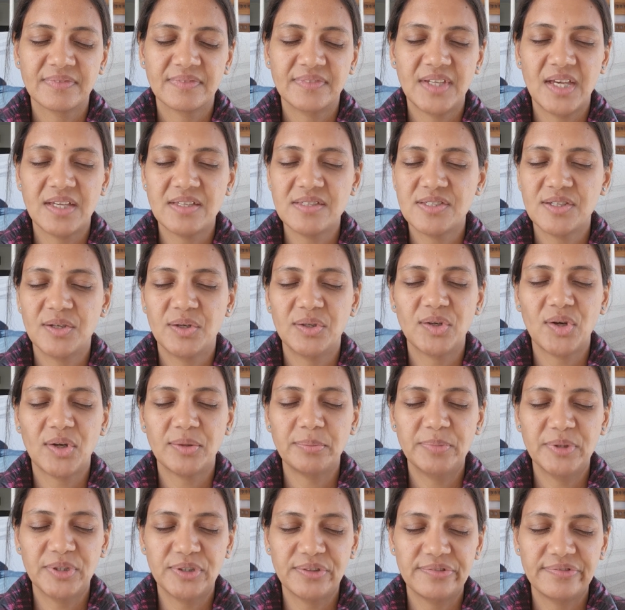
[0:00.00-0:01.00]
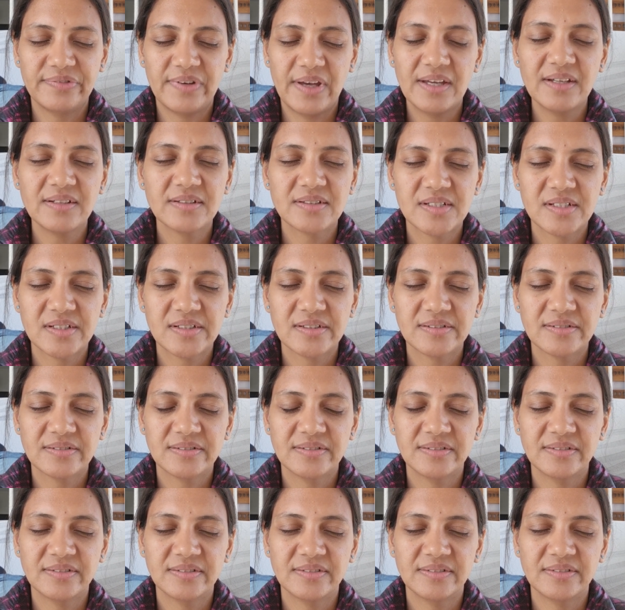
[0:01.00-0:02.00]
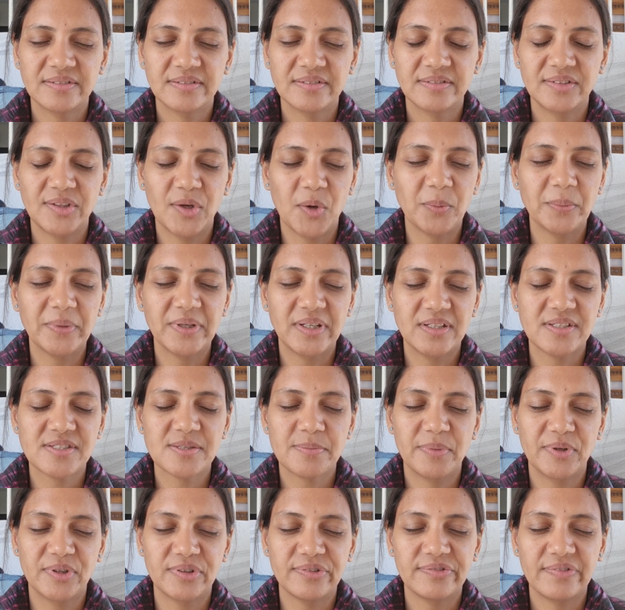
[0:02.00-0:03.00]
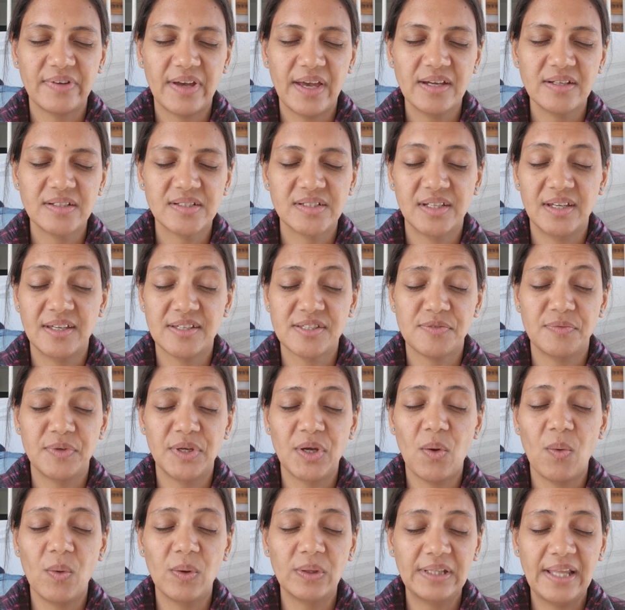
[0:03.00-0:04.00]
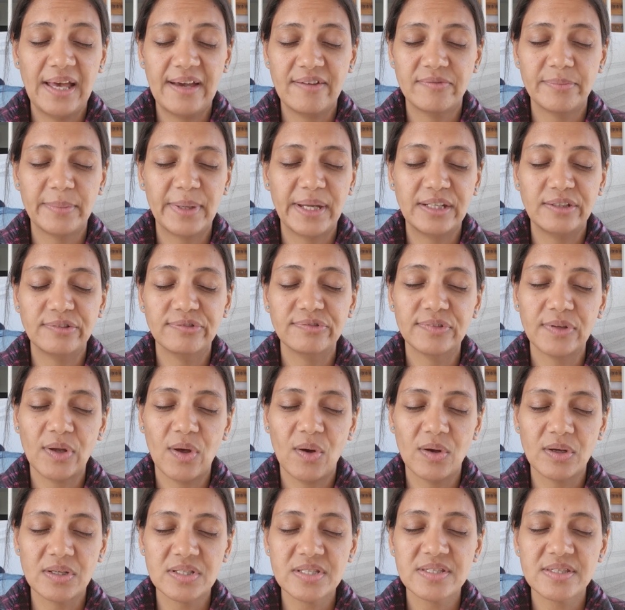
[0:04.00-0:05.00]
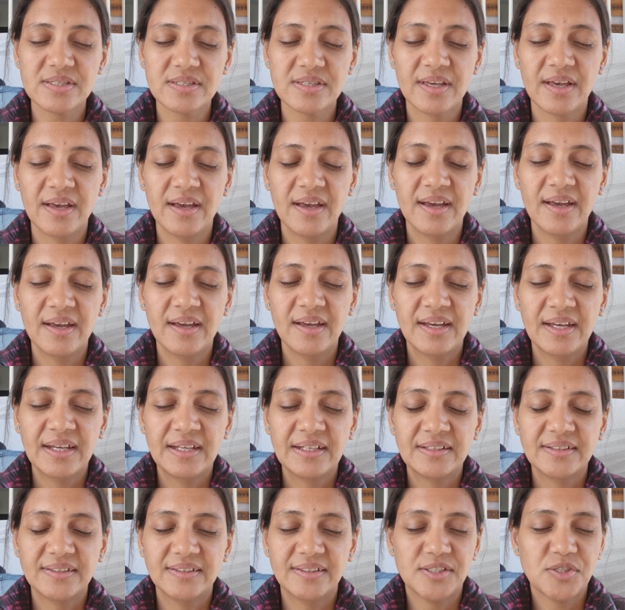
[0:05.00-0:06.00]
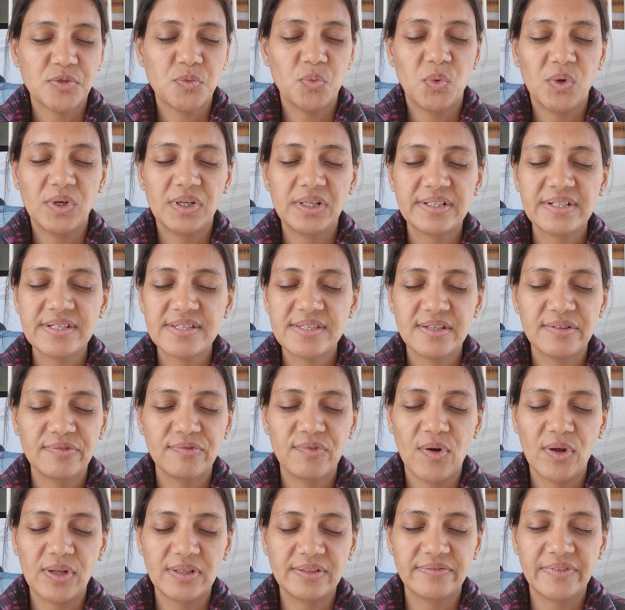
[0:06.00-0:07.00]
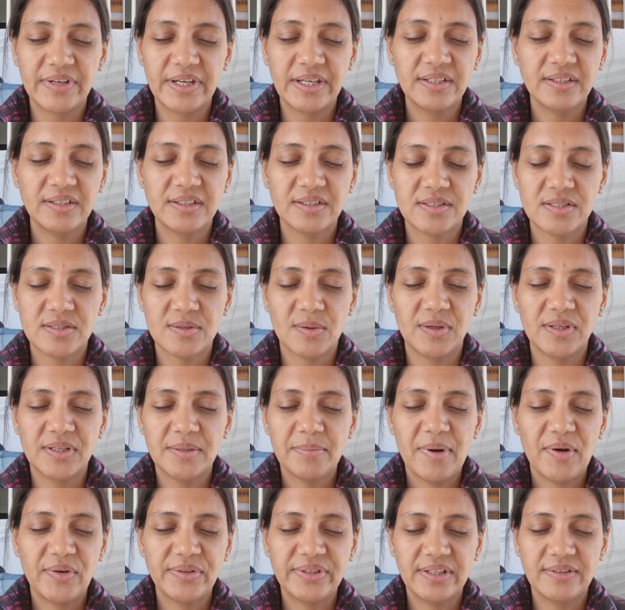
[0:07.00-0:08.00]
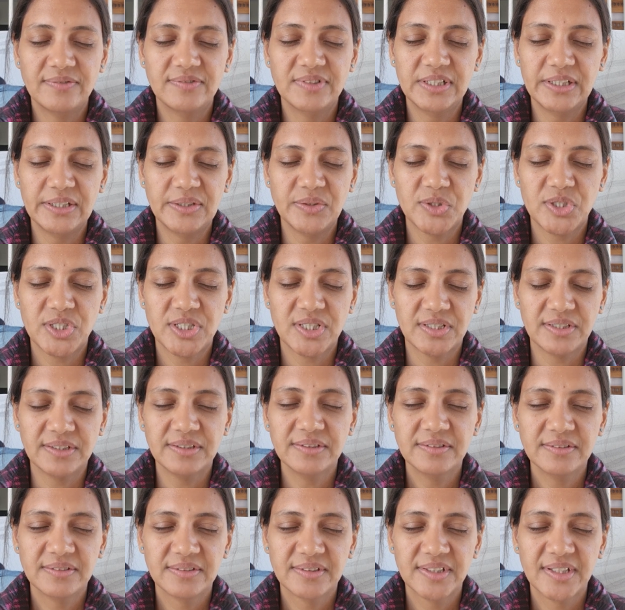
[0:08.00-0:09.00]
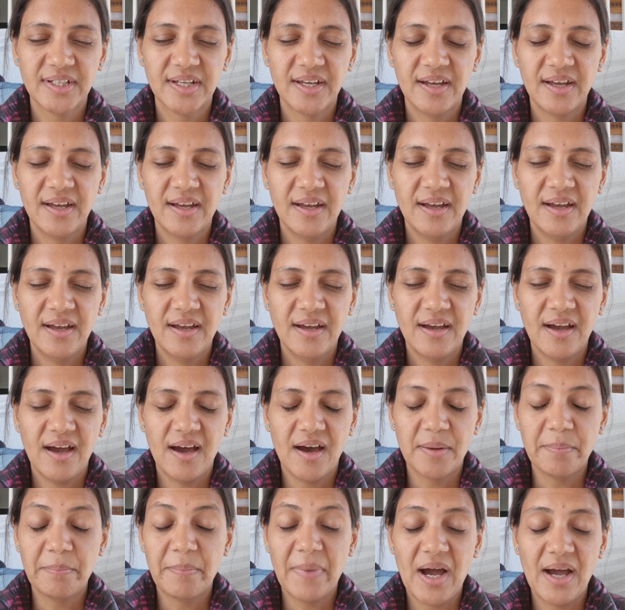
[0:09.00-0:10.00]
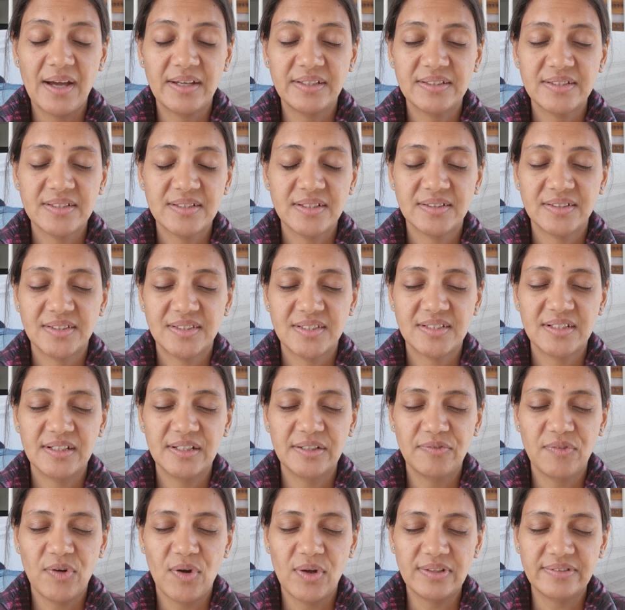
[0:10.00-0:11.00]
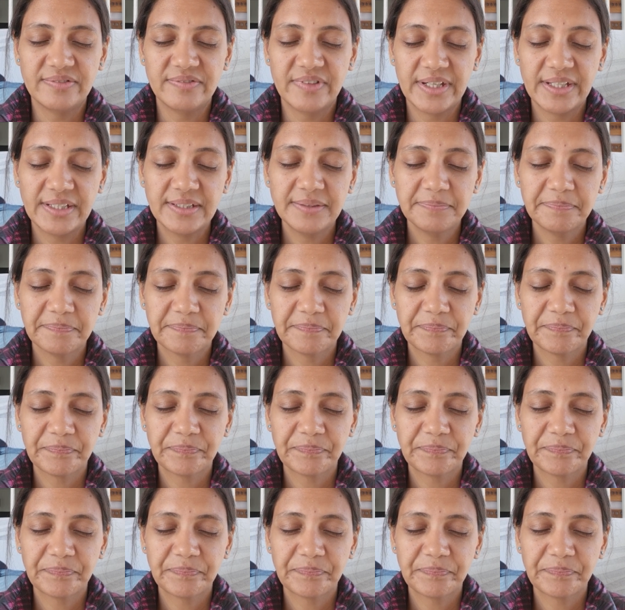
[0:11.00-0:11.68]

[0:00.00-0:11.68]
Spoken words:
Yes, you're not perfect. Nobody is perfect. Yes, we all have many flaws. This world is evolving. It's all about evolution. Our minds are still evolving.